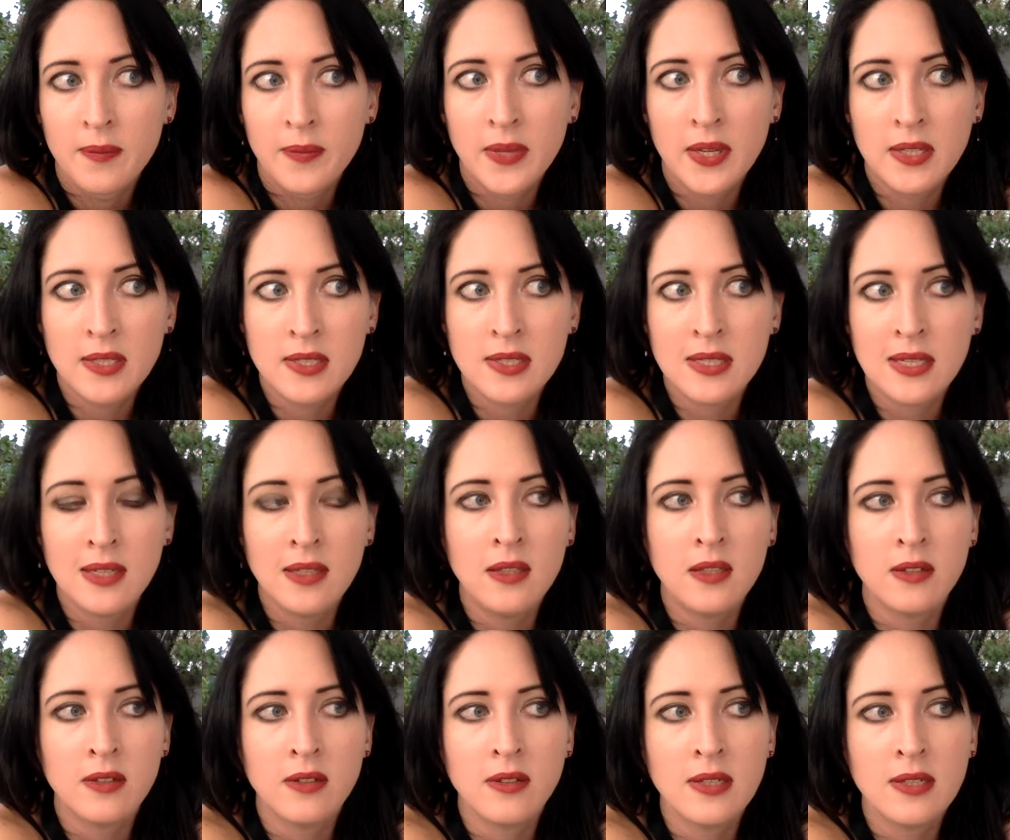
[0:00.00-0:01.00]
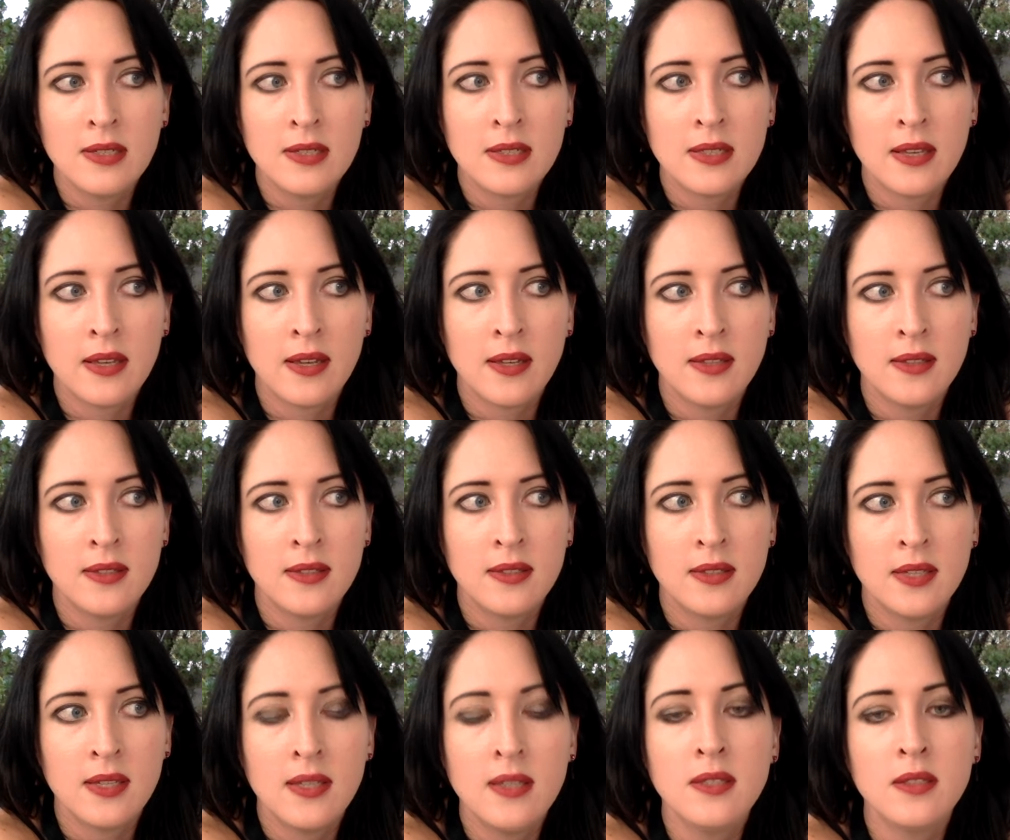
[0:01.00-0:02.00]
Instead, the only
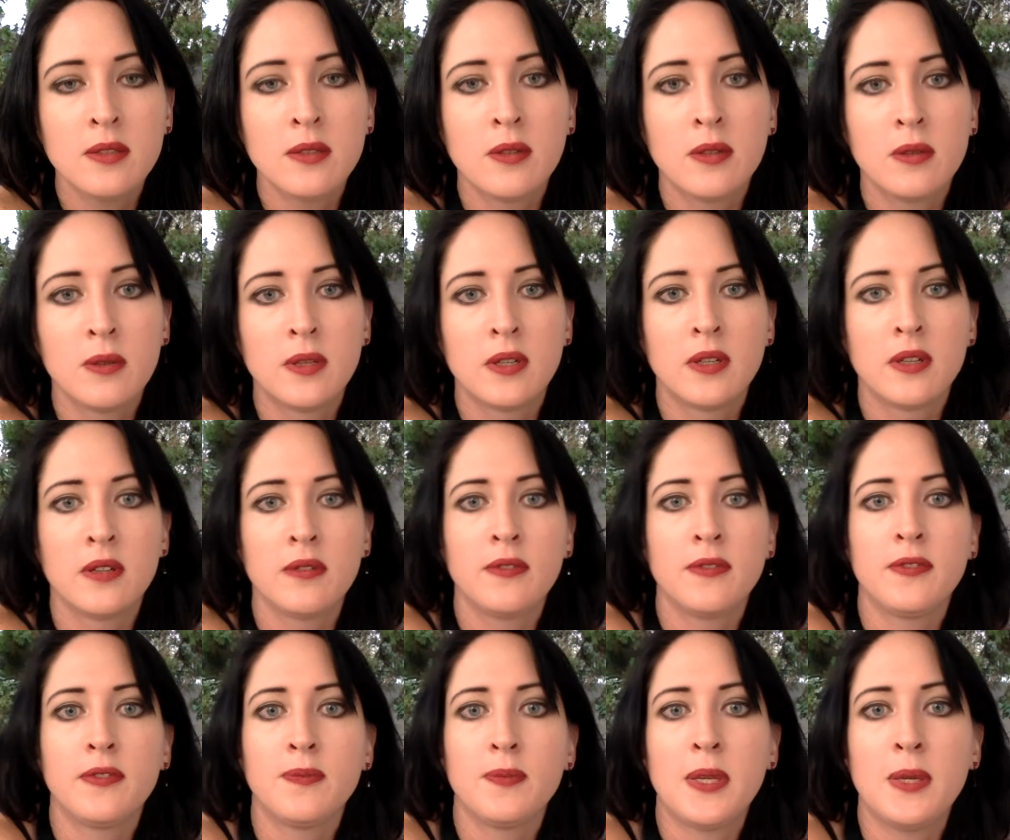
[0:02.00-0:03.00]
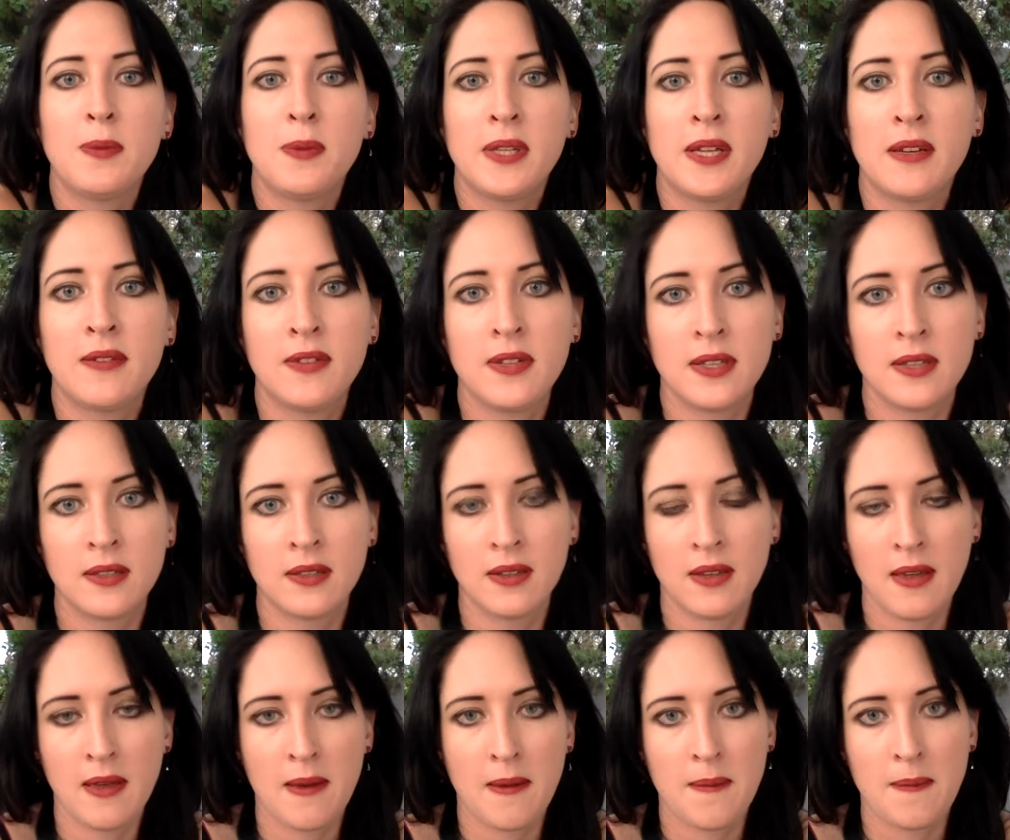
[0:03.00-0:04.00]
signs he saw were of people having,
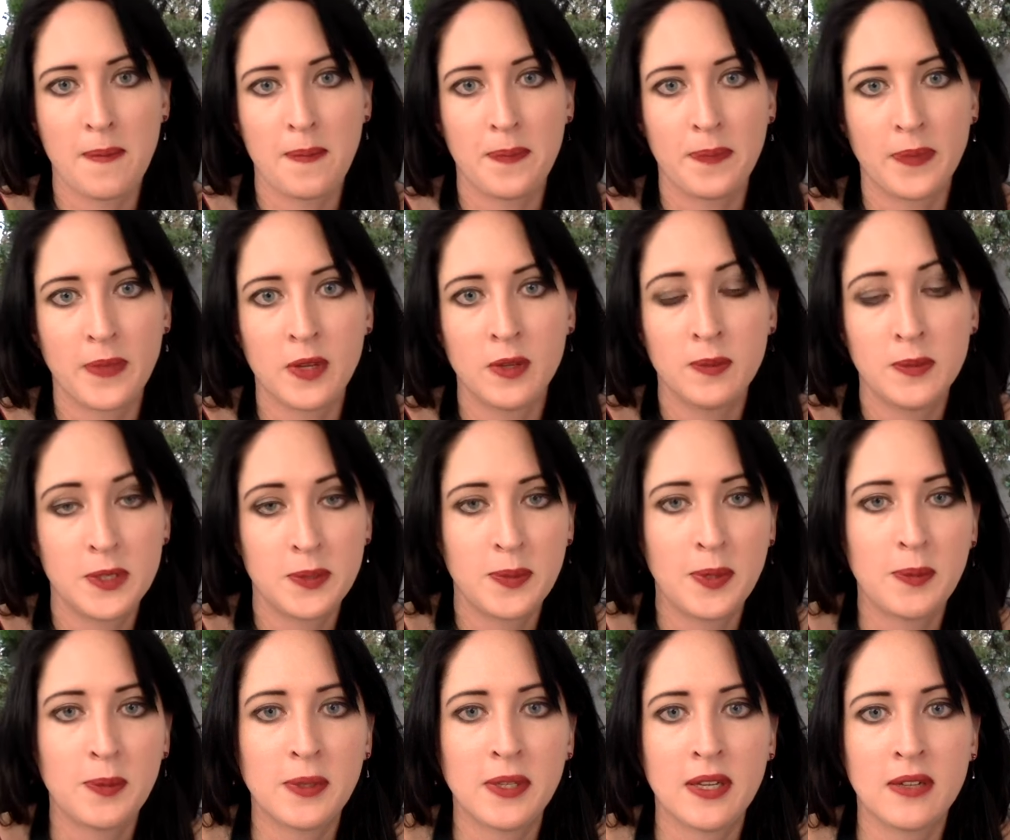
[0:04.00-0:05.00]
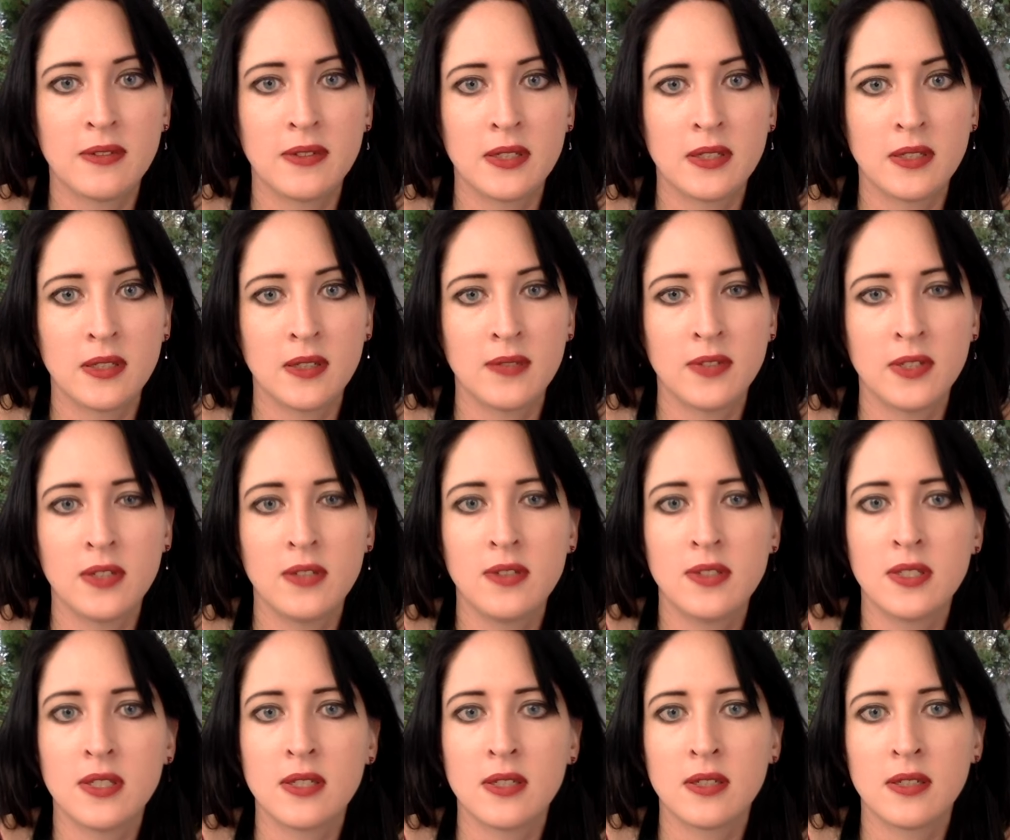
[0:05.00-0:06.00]
homeless people having
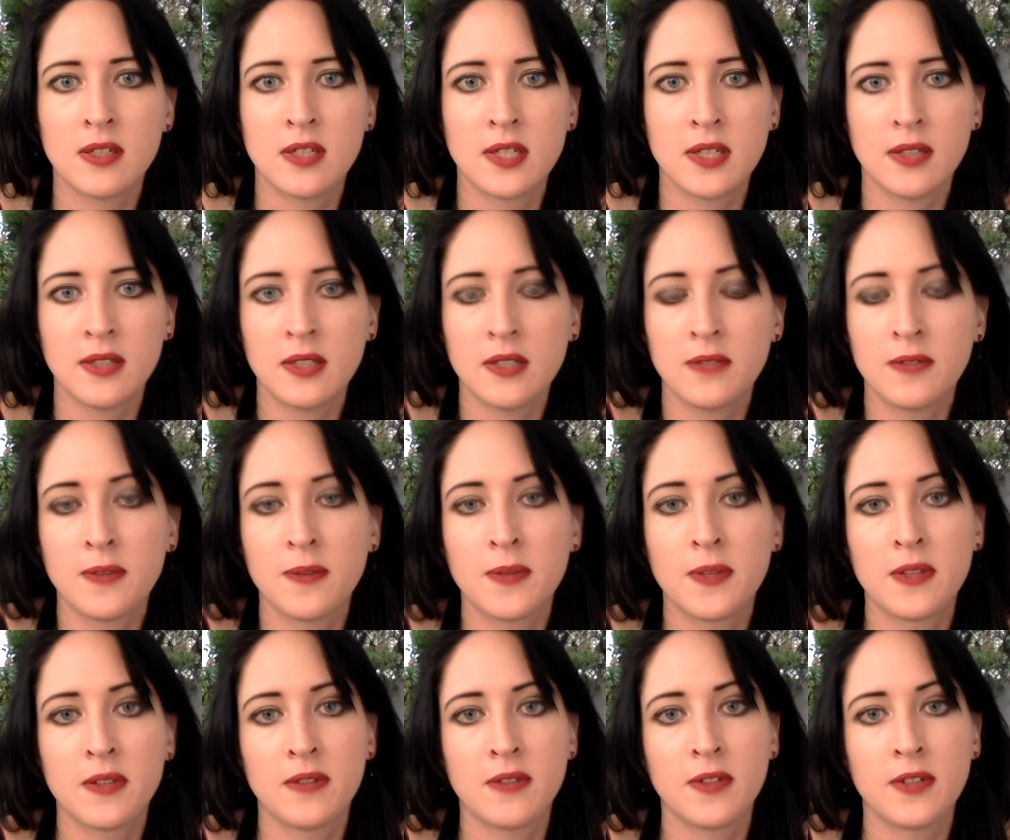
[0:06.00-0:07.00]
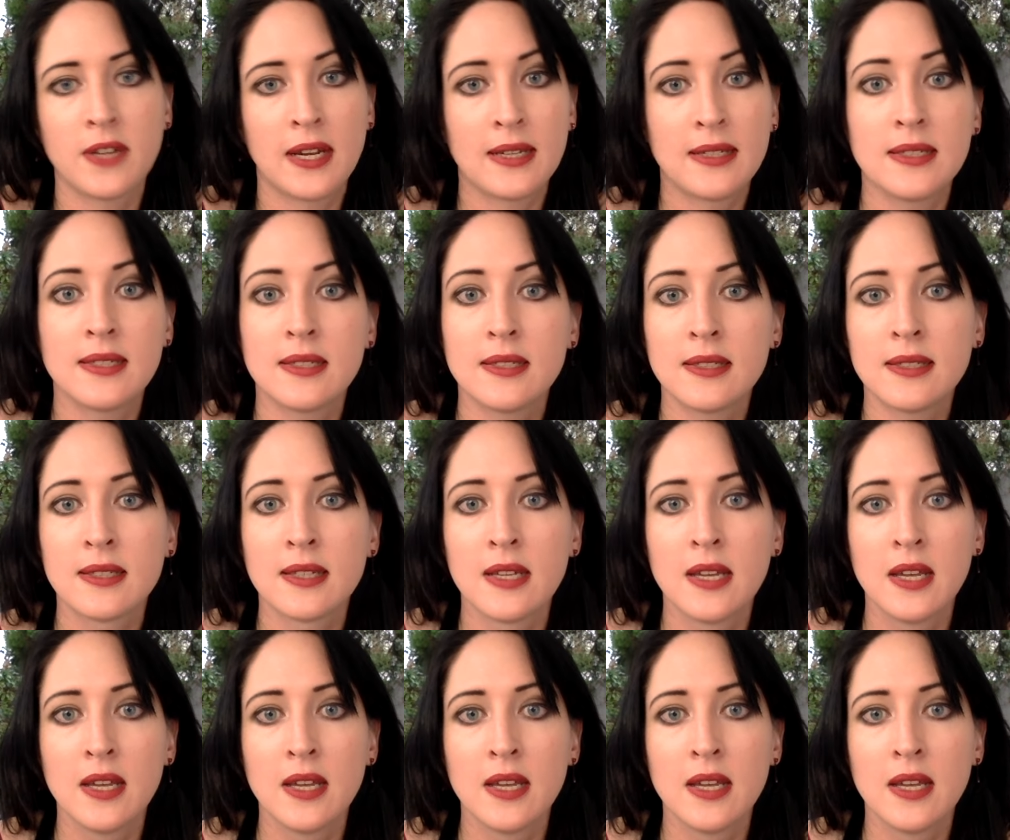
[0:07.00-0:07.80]
used the shelter from the verandas.